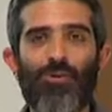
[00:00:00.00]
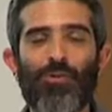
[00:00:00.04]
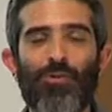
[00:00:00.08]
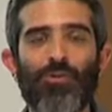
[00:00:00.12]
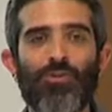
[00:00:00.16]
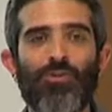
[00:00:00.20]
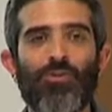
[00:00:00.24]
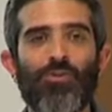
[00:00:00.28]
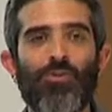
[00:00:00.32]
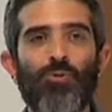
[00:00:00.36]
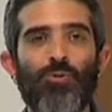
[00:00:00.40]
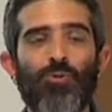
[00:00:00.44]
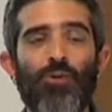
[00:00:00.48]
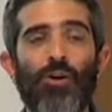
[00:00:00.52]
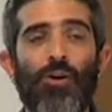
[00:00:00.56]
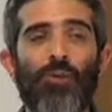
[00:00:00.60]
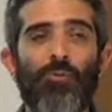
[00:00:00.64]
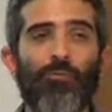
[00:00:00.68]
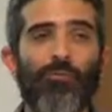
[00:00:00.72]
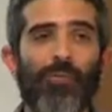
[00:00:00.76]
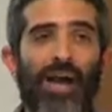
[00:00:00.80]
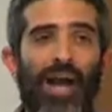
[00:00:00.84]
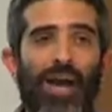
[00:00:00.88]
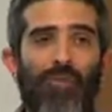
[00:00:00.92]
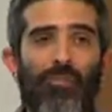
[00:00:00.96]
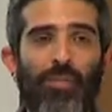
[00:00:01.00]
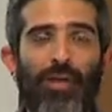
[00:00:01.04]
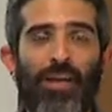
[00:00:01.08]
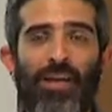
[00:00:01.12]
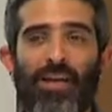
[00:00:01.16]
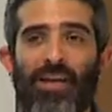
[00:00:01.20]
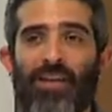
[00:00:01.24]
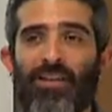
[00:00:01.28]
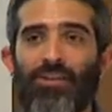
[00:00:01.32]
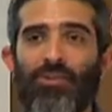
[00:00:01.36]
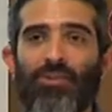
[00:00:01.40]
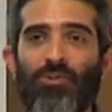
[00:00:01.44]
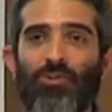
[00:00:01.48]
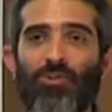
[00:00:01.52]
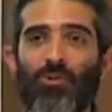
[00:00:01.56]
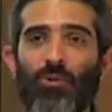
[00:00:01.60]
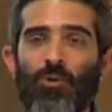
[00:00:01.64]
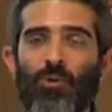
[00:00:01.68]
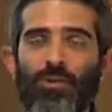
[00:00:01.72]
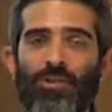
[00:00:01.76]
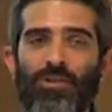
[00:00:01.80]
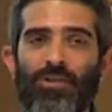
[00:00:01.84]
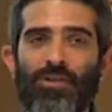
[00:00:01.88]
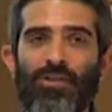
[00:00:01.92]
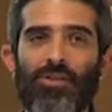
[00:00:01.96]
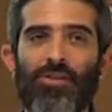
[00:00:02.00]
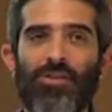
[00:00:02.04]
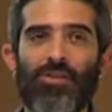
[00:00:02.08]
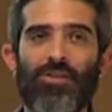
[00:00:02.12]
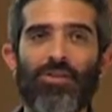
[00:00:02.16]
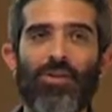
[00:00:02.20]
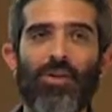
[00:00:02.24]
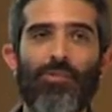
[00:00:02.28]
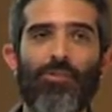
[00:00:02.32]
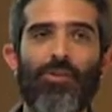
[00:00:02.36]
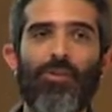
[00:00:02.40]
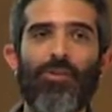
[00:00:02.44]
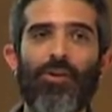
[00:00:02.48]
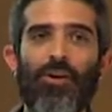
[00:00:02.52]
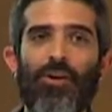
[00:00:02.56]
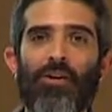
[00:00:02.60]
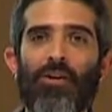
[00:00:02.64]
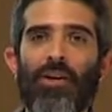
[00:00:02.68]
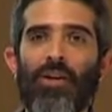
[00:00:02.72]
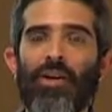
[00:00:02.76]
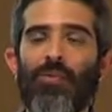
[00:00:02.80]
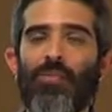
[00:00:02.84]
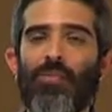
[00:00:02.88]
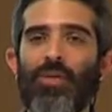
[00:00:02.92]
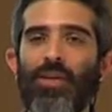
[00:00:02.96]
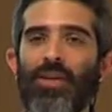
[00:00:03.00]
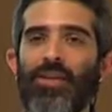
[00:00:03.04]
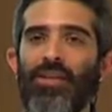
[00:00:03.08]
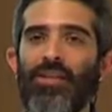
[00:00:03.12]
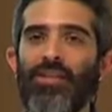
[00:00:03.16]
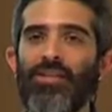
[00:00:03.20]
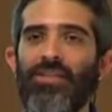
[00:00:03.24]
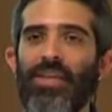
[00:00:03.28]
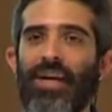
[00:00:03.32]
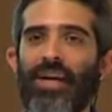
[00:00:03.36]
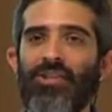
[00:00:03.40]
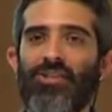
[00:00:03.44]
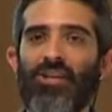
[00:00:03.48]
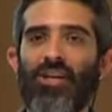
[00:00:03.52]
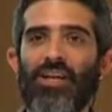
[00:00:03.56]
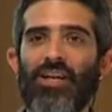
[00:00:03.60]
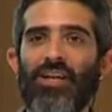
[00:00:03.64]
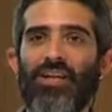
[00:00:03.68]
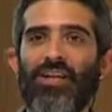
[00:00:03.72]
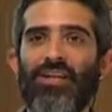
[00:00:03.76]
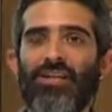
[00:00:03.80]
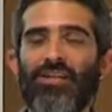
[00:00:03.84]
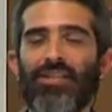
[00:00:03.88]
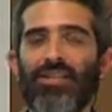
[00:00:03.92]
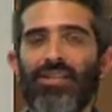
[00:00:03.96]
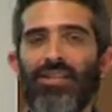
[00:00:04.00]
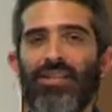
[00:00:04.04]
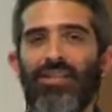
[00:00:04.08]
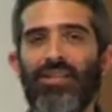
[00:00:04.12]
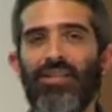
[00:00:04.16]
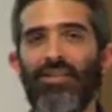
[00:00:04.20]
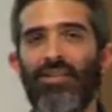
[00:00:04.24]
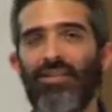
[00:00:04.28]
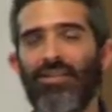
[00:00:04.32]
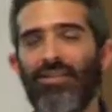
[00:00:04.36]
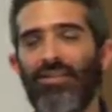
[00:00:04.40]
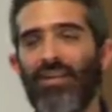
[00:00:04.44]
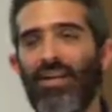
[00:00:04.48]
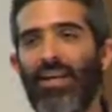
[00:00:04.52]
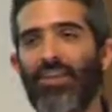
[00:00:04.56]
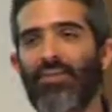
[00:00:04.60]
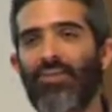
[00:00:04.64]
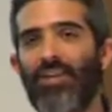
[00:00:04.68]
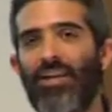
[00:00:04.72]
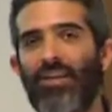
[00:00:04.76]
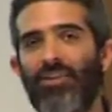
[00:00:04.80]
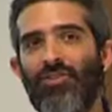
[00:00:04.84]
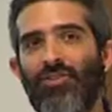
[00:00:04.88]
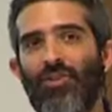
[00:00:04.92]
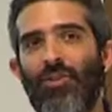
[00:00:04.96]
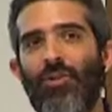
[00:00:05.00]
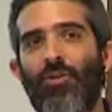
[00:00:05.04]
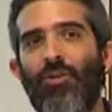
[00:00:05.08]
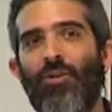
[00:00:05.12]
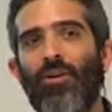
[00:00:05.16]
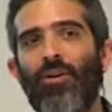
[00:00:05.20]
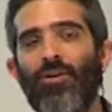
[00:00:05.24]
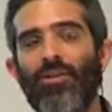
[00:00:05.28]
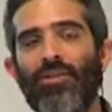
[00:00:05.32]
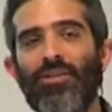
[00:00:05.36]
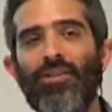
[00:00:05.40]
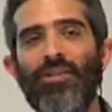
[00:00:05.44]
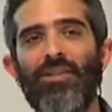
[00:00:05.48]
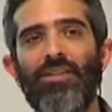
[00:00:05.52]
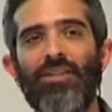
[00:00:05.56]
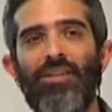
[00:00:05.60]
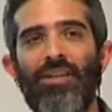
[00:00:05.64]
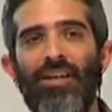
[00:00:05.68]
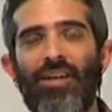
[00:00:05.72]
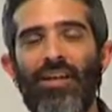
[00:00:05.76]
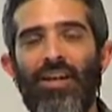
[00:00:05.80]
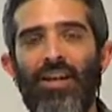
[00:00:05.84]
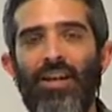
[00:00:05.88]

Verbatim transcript: There's a tool called Wrap and Sort, W R A P A N D S O R T,